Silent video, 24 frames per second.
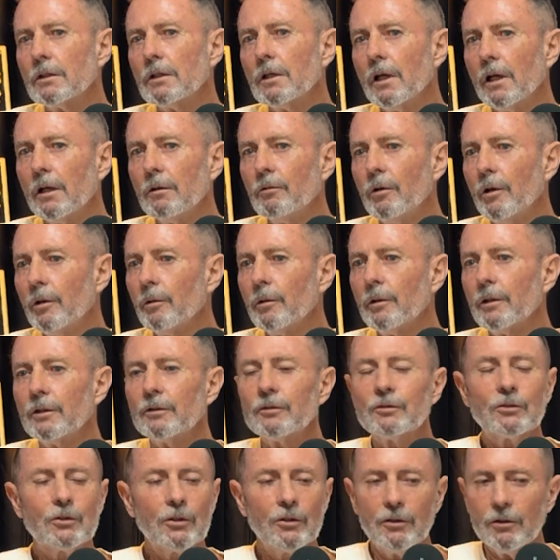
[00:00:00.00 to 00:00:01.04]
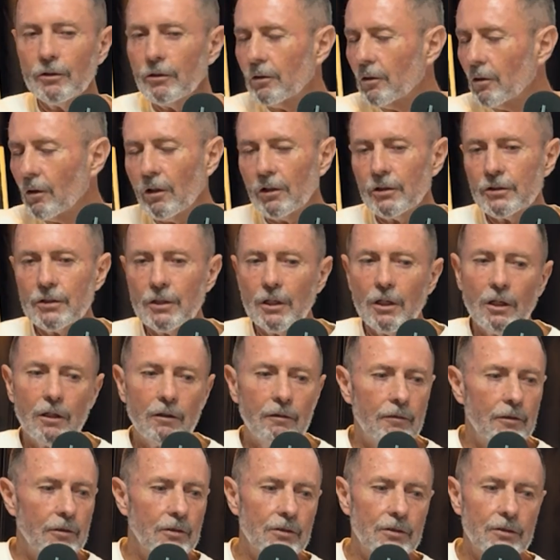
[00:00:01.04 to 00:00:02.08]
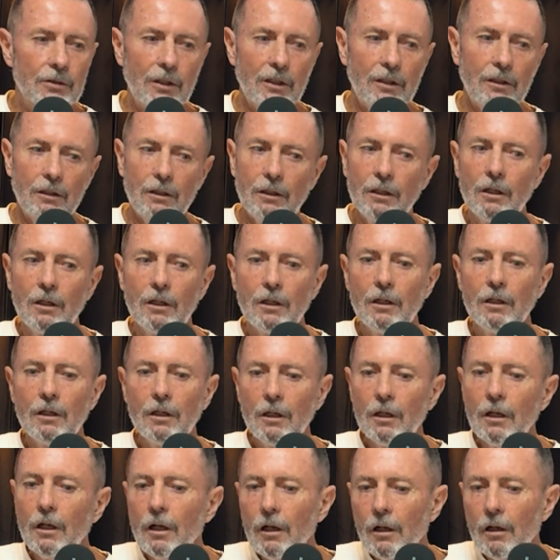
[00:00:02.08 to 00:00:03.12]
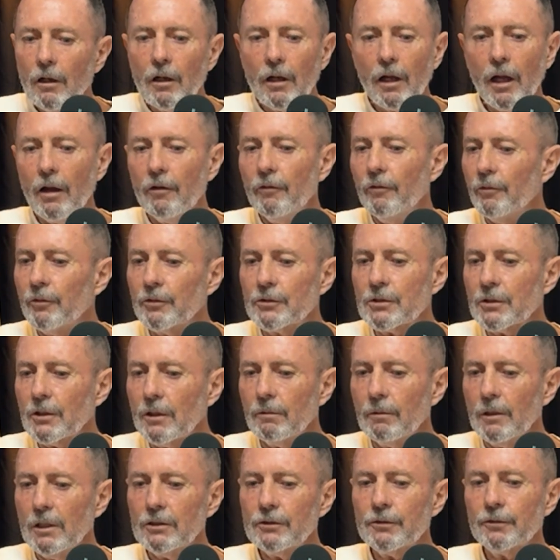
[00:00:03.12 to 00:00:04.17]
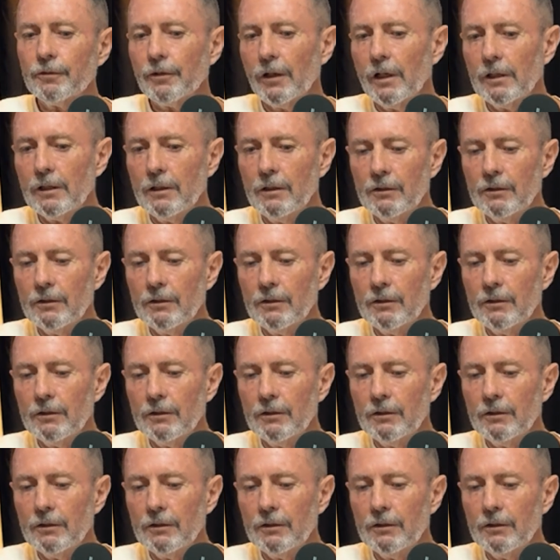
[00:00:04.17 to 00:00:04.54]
and we were doing crossovers and having so much fun.